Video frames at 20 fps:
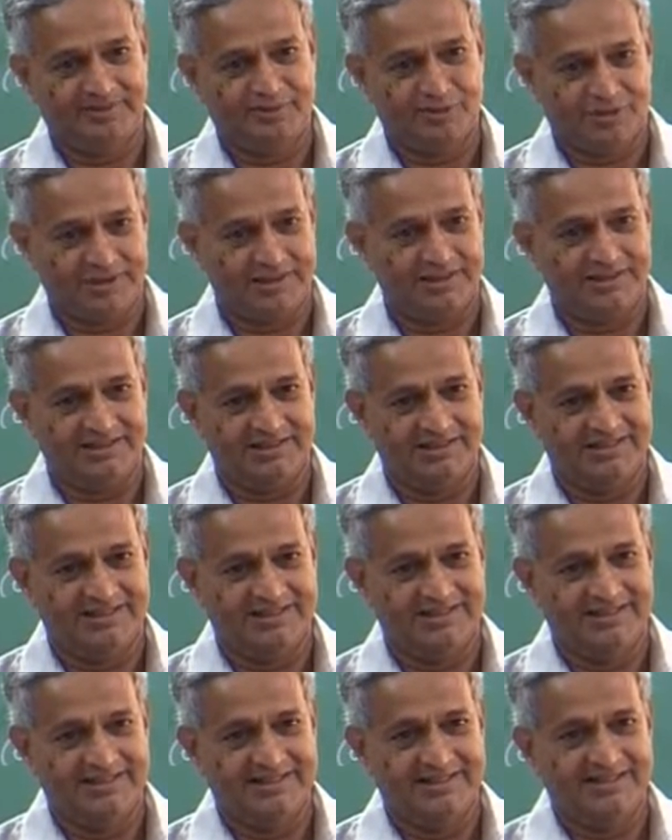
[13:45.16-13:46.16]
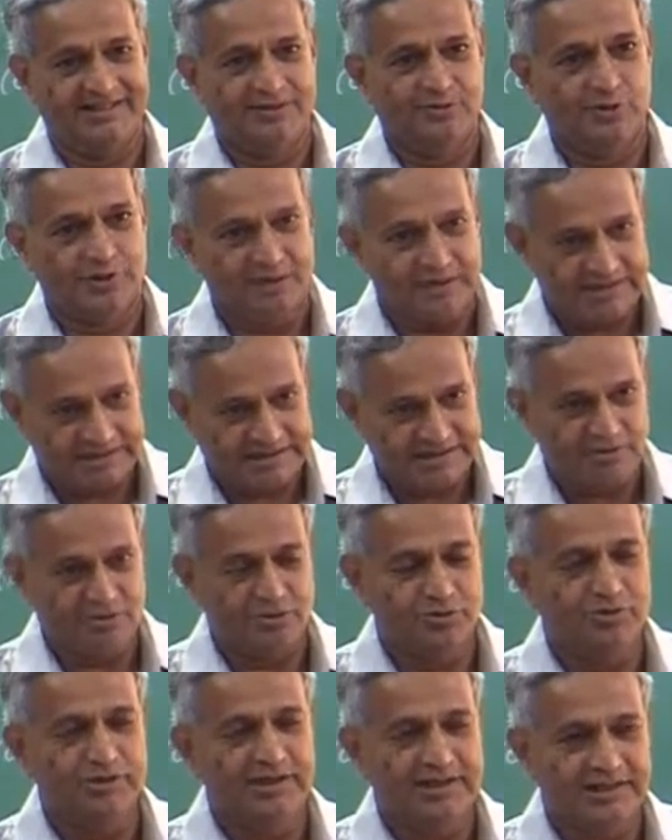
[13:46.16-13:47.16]
Okay. One is you
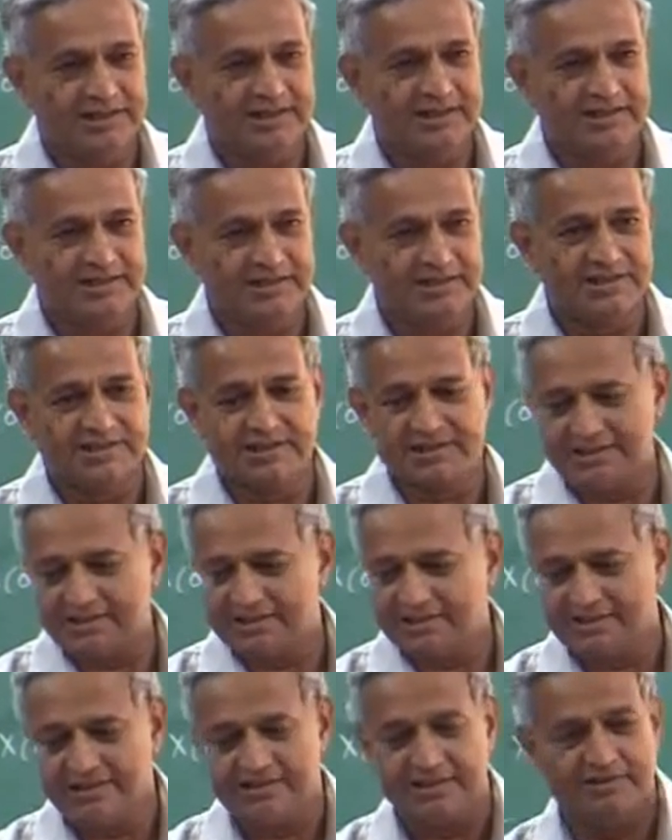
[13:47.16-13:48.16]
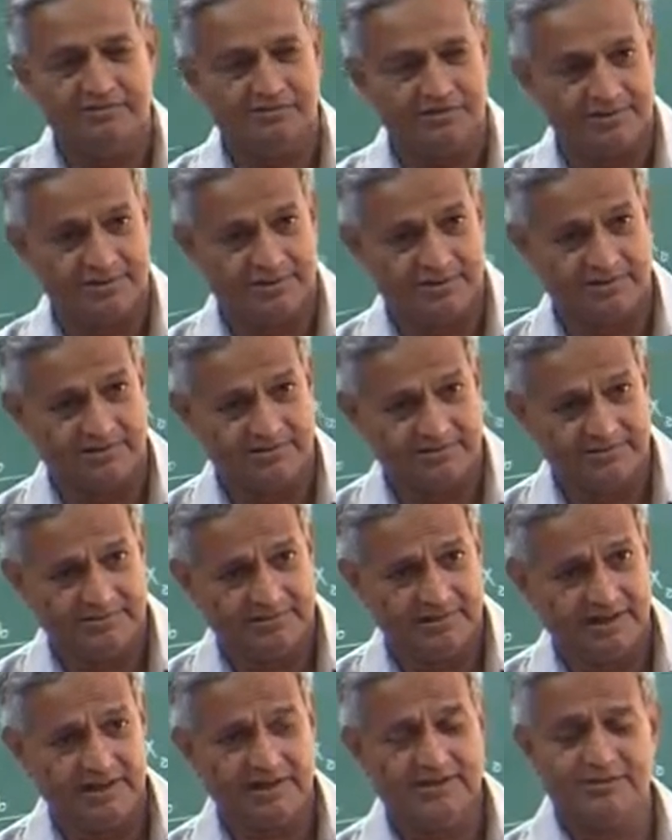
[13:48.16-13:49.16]
doing integration and get the equation,
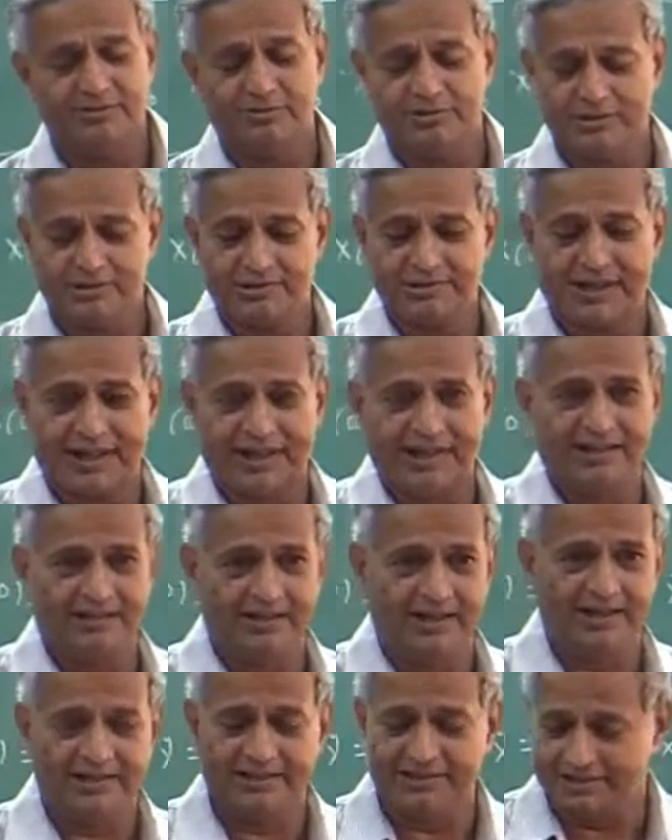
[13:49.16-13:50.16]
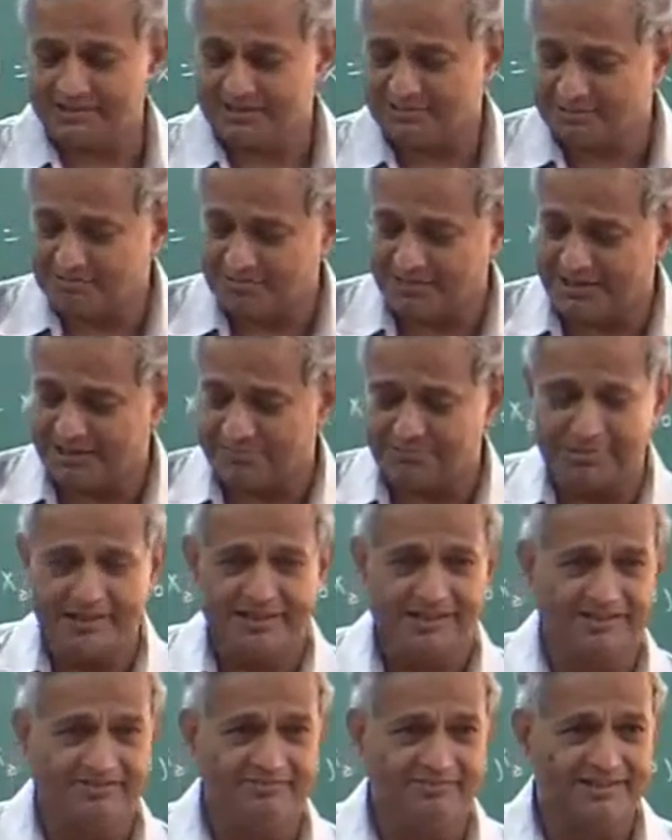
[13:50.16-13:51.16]
another one is collect all the terms,
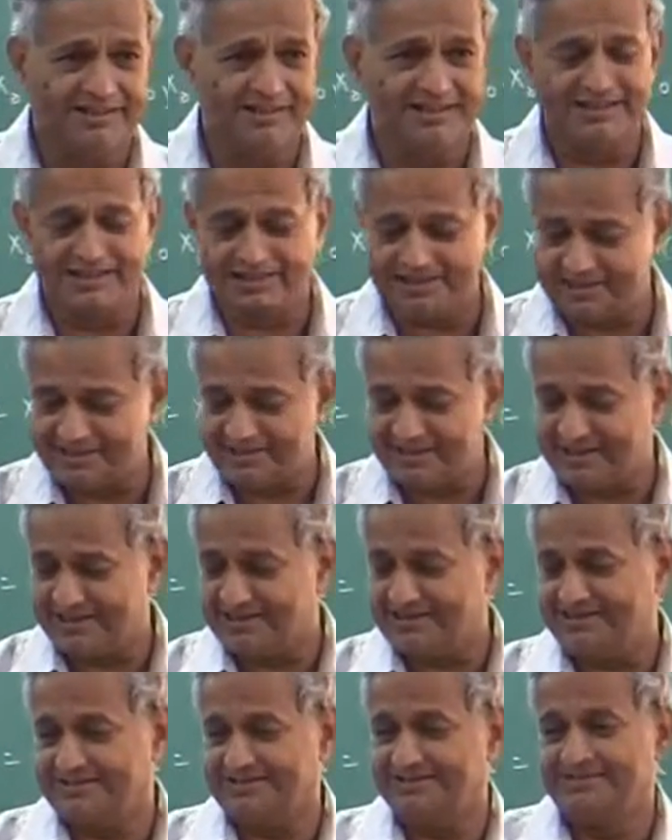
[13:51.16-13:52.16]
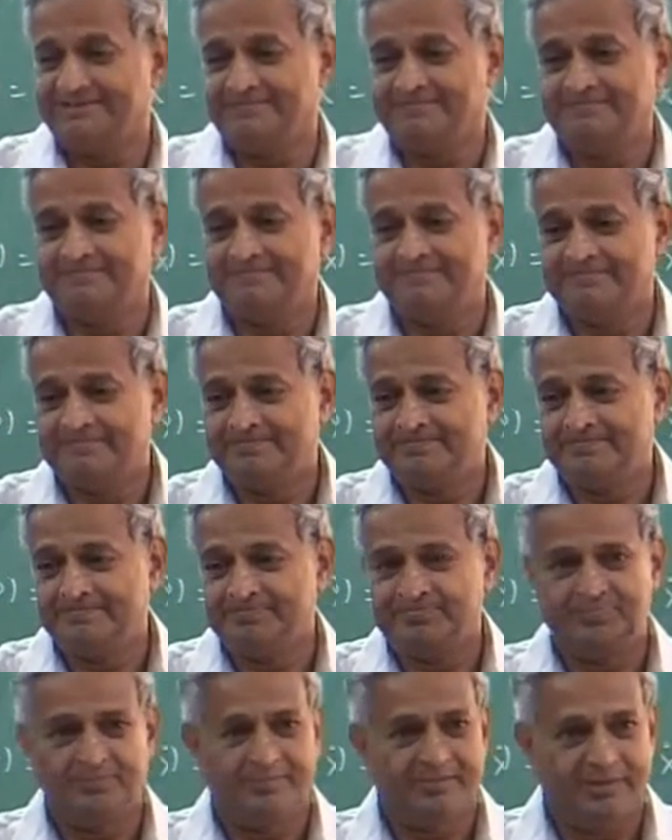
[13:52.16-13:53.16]
multiply everything, then write.
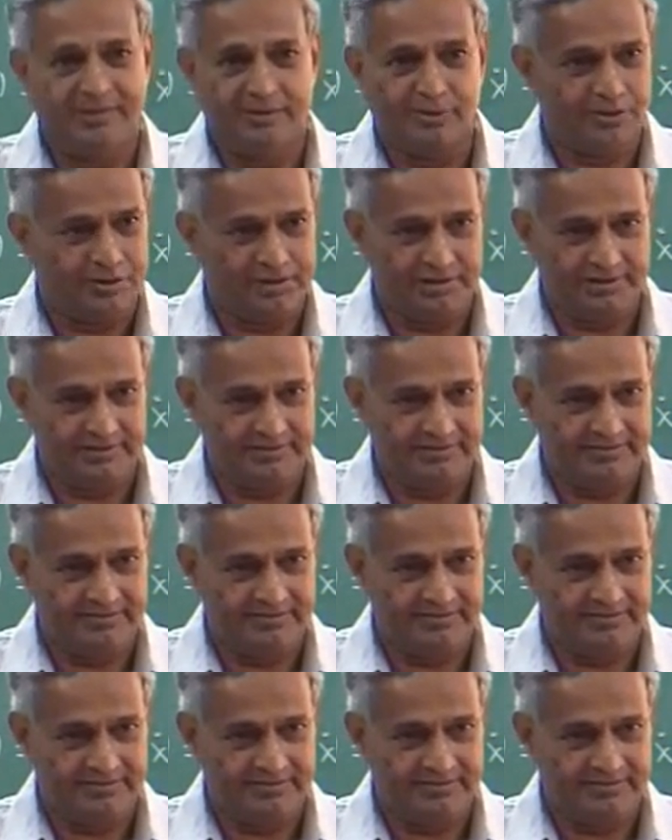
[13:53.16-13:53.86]
Okay.